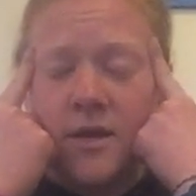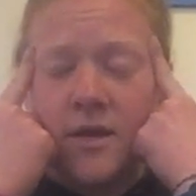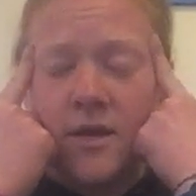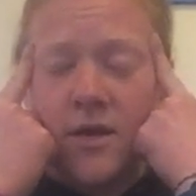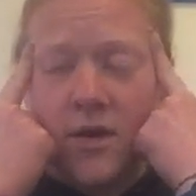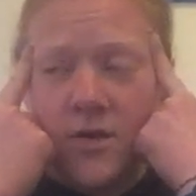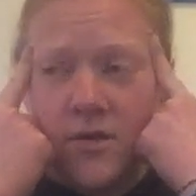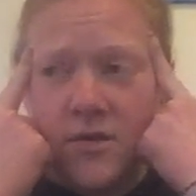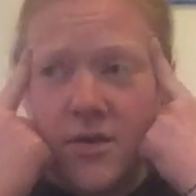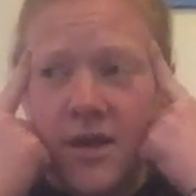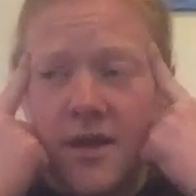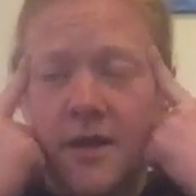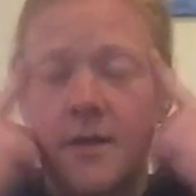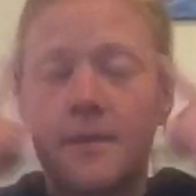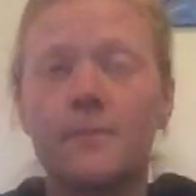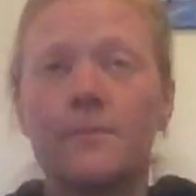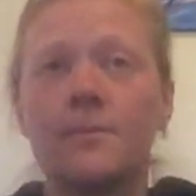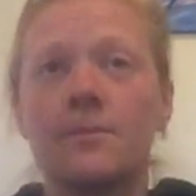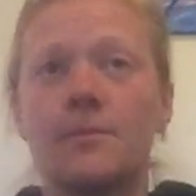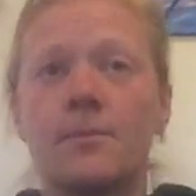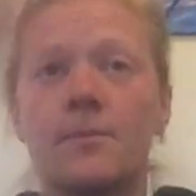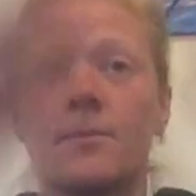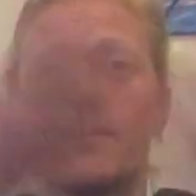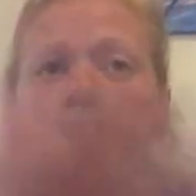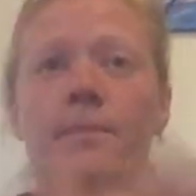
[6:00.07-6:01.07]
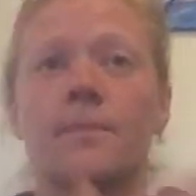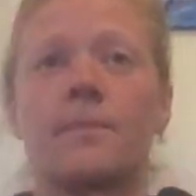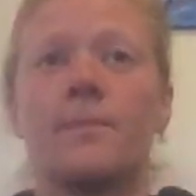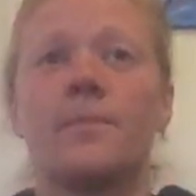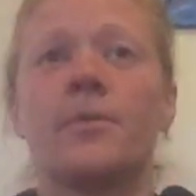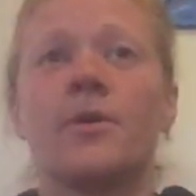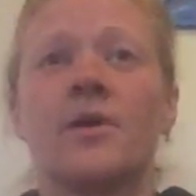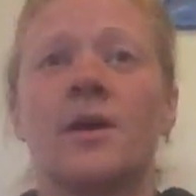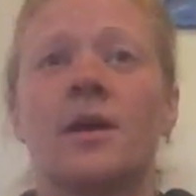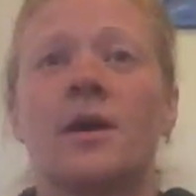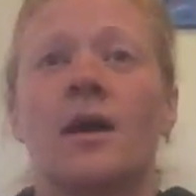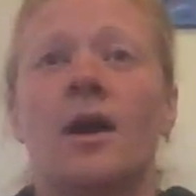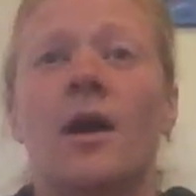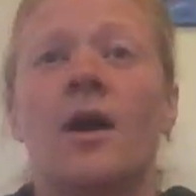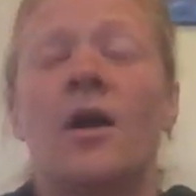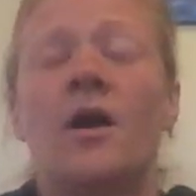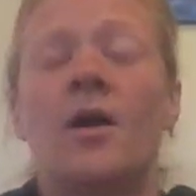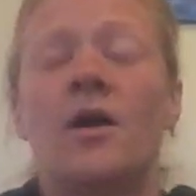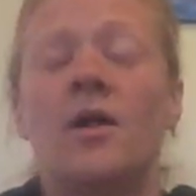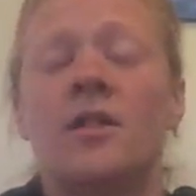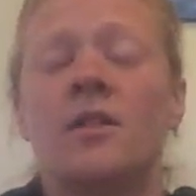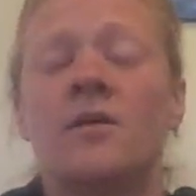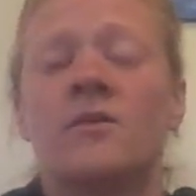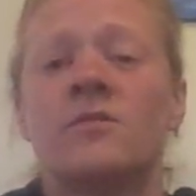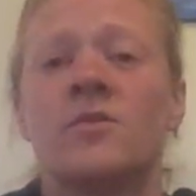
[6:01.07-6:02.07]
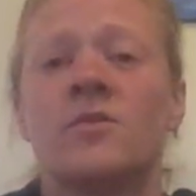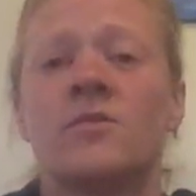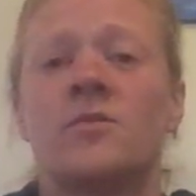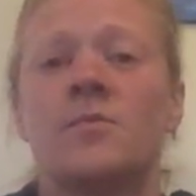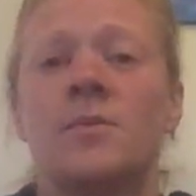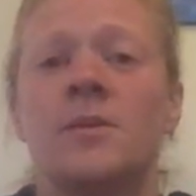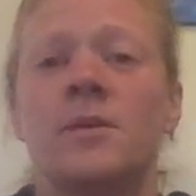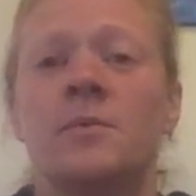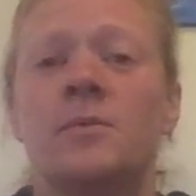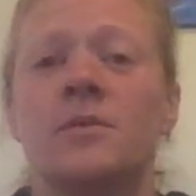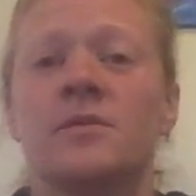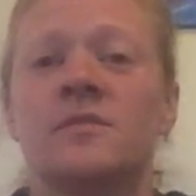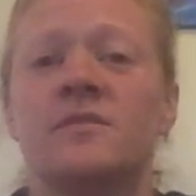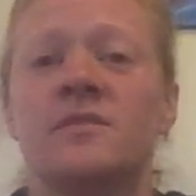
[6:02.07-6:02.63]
All right. Bring all of those people